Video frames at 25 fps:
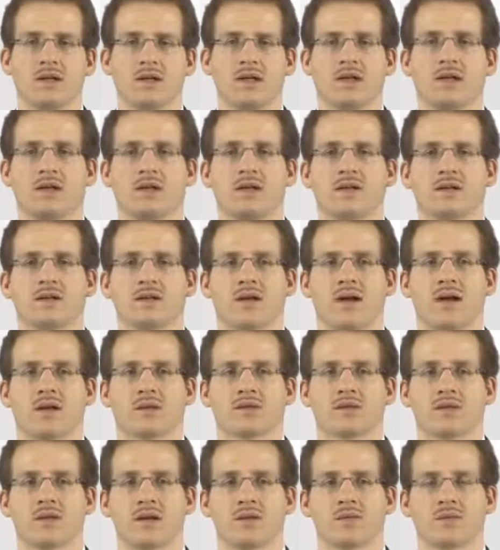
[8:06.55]
in the
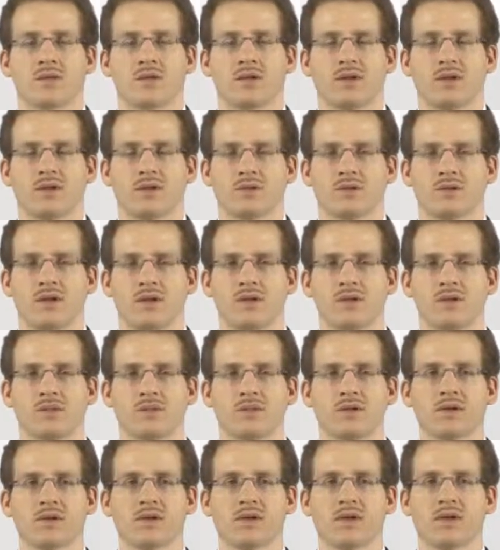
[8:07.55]
class library
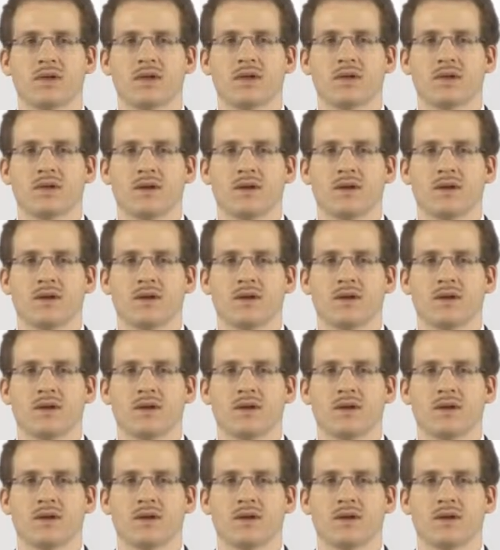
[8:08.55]
available.